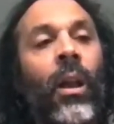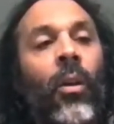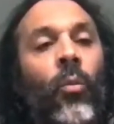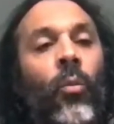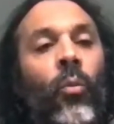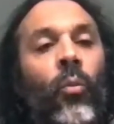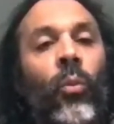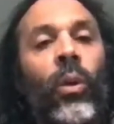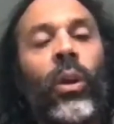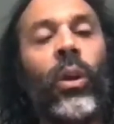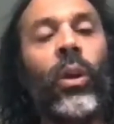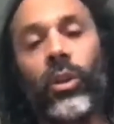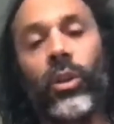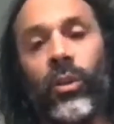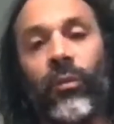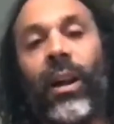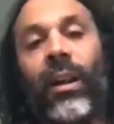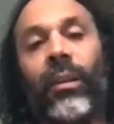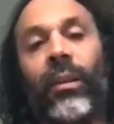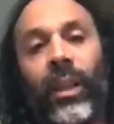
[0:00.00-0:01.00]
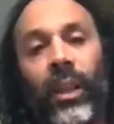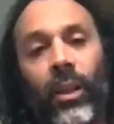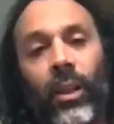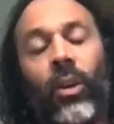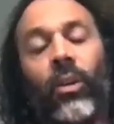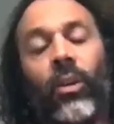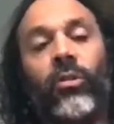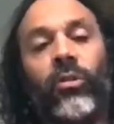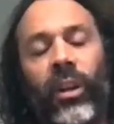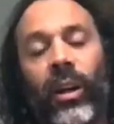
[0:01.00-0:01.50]
We also found, in
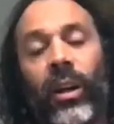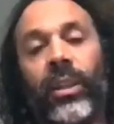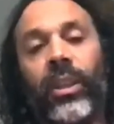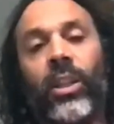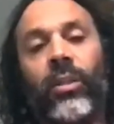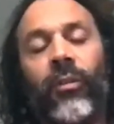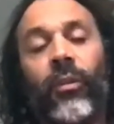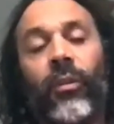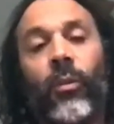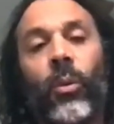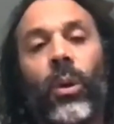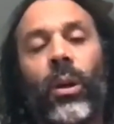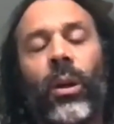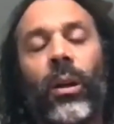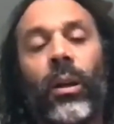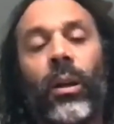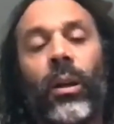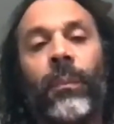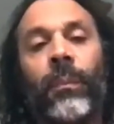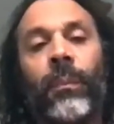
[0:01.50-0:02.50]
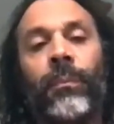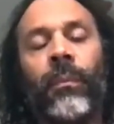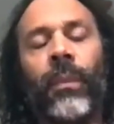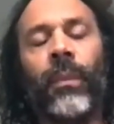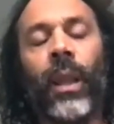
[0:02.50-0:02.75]
contrast, there were